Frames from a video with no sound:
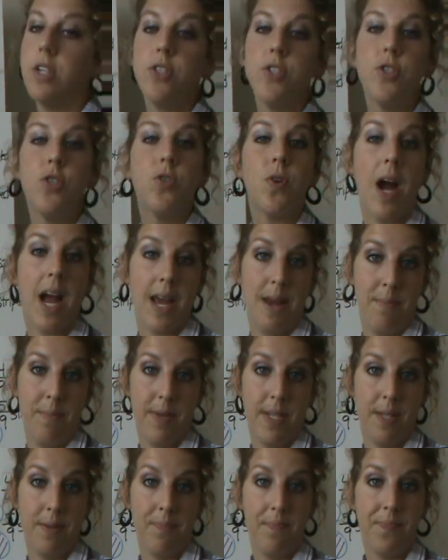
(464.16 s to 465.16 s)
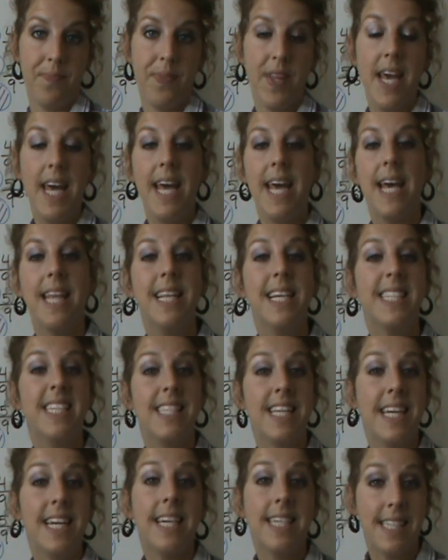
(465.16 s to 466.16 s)
striped. And this
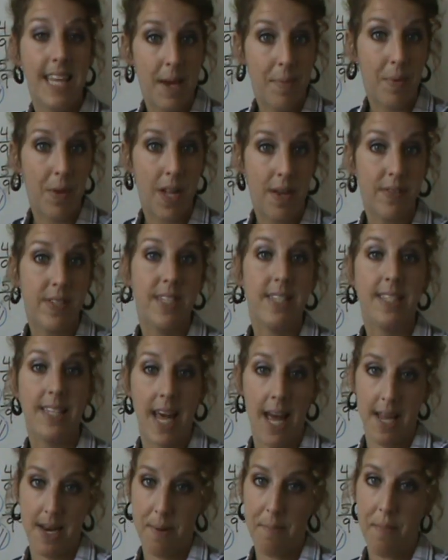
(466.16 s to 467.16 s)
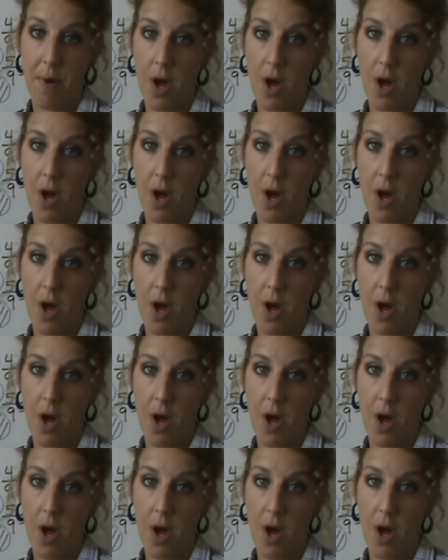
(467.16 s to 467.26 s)
is an example of set